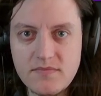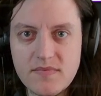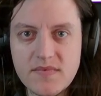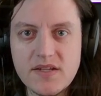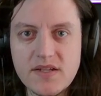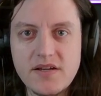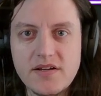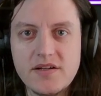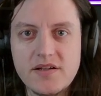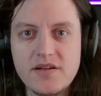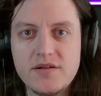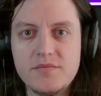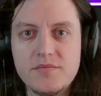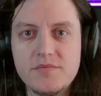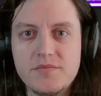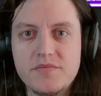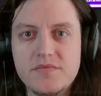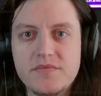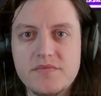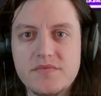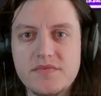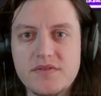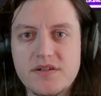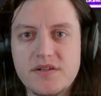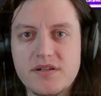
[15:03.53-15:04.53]

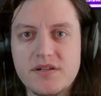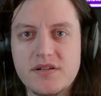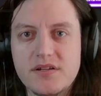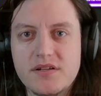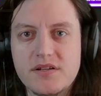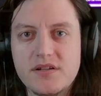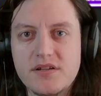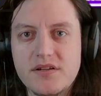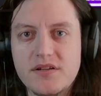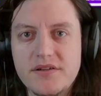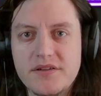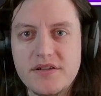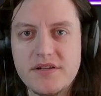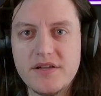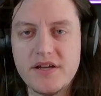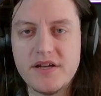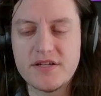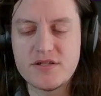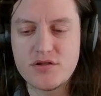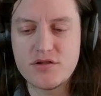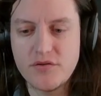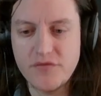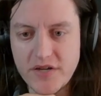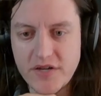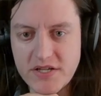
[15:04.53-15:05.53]
Um, yeah,
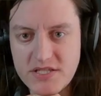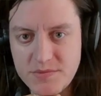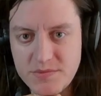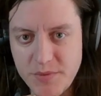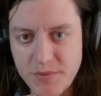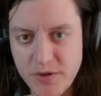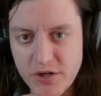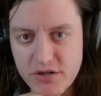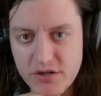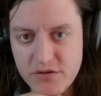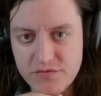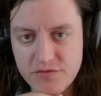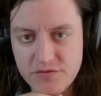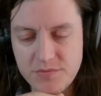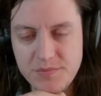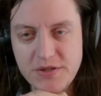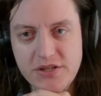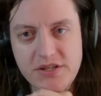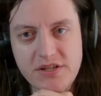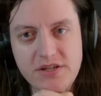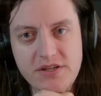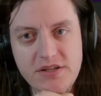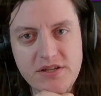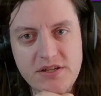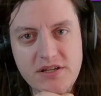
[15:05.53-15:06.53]
so if I Spark of
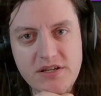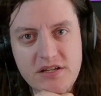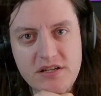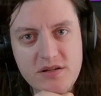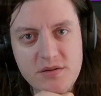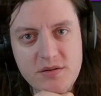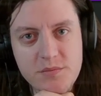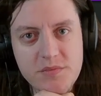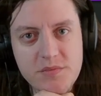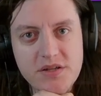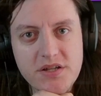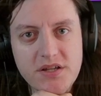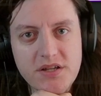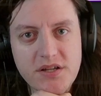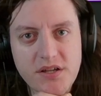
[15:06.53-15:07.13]
Rebellion him,